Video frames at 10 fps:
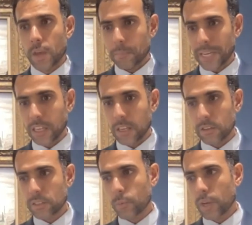many
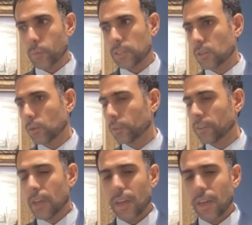years, where we saw
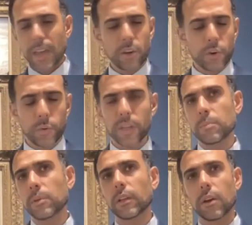
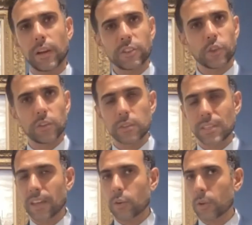incredible
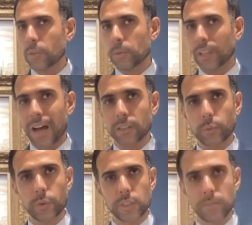collections, incredible
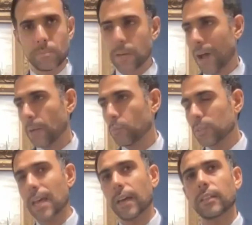artworks by Mahmoud
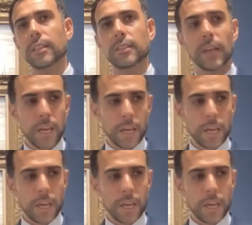Saïd,